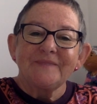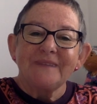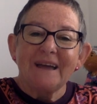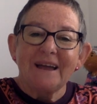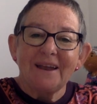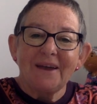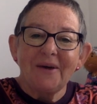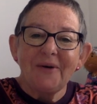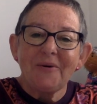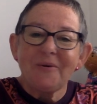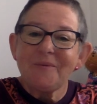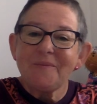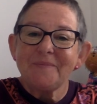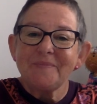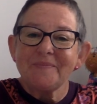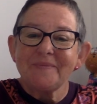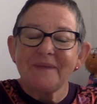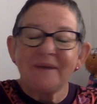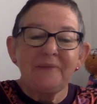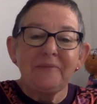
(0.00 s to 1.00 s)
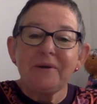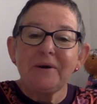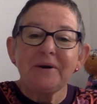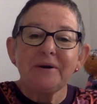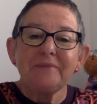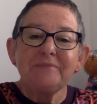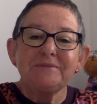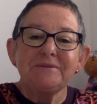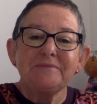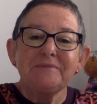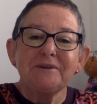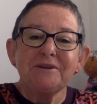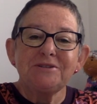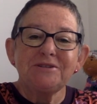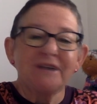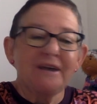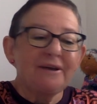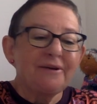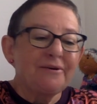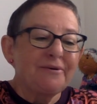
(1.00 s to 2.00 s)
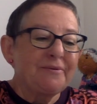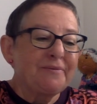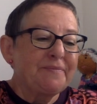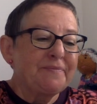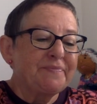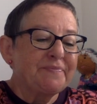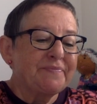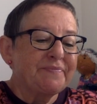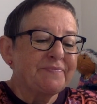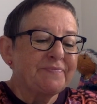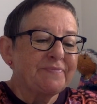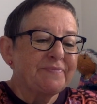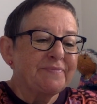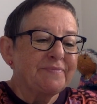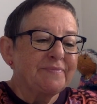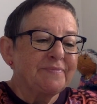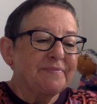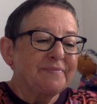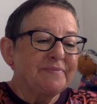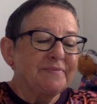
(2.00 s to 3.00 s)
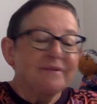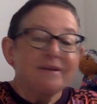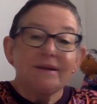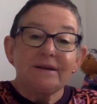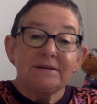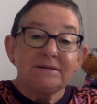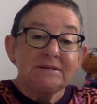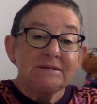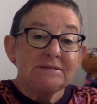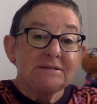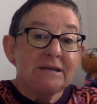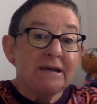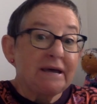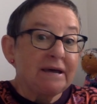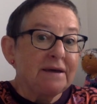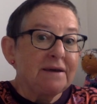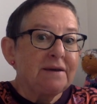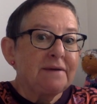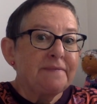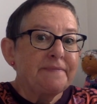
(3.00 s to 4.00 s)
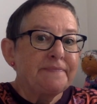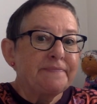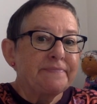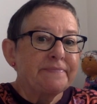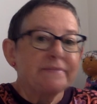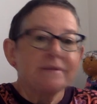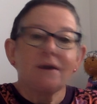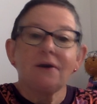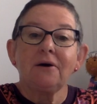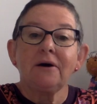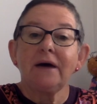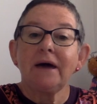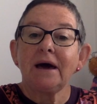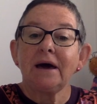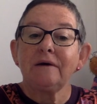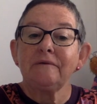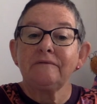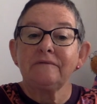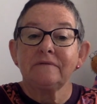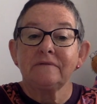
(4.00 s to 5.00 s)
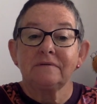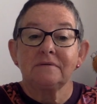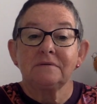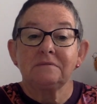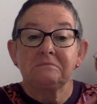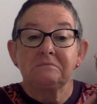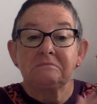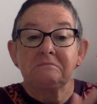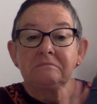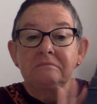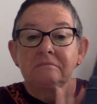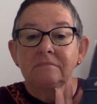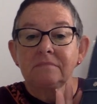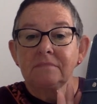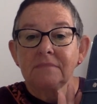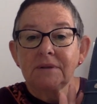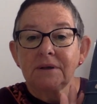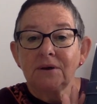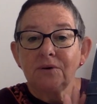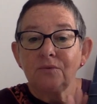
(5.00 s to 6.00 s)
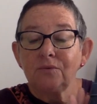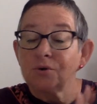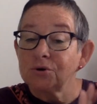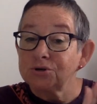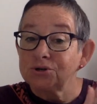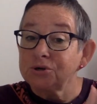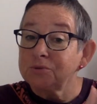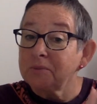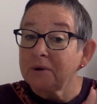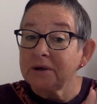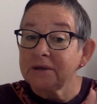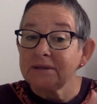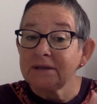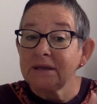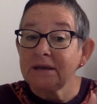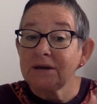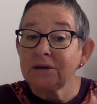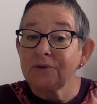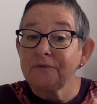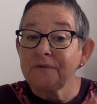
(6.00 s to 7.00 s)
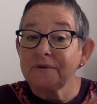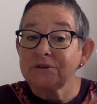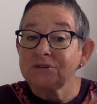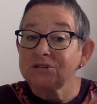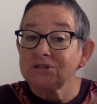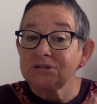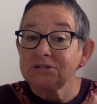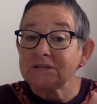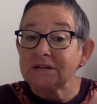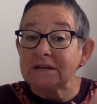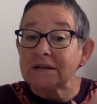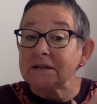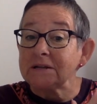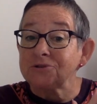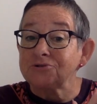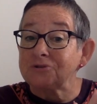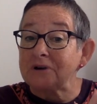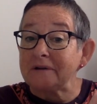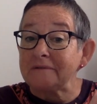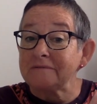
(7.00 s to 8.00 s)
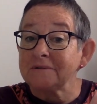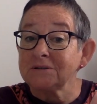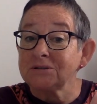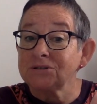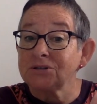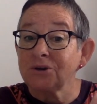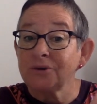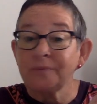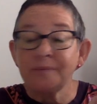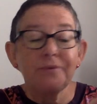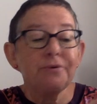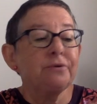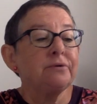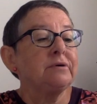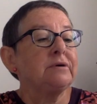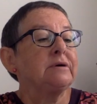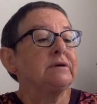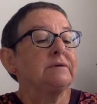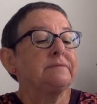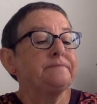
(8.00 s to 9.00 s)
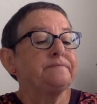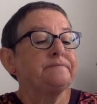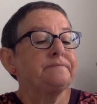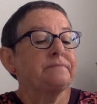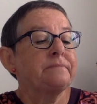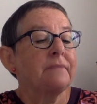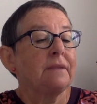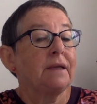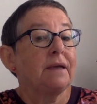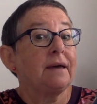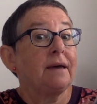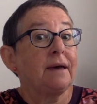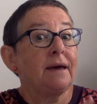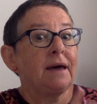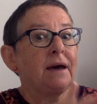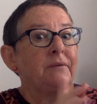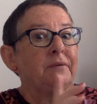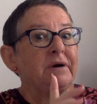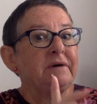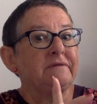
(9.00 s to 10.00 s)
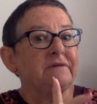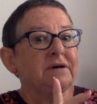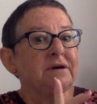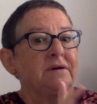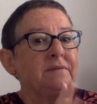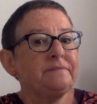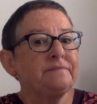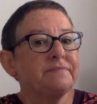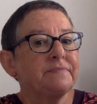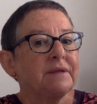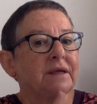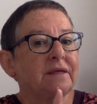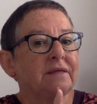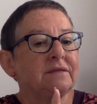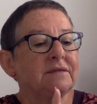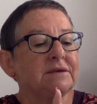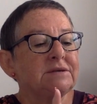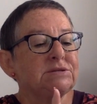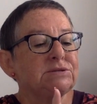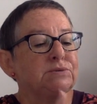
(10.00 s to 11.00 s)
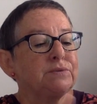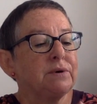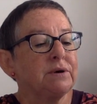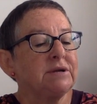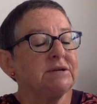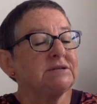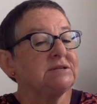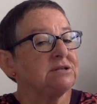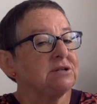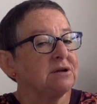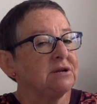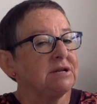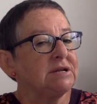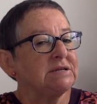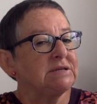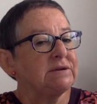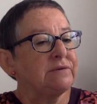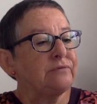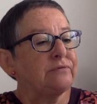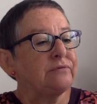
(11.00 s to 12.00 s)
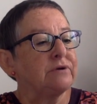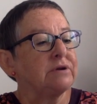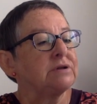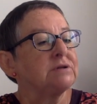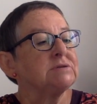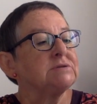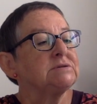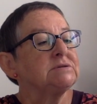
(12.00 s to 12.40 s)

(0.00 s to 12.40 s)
Hello and welcome to my channel. Today I have what you might think of as just a little traveller's notebook. However, this one is slightly different.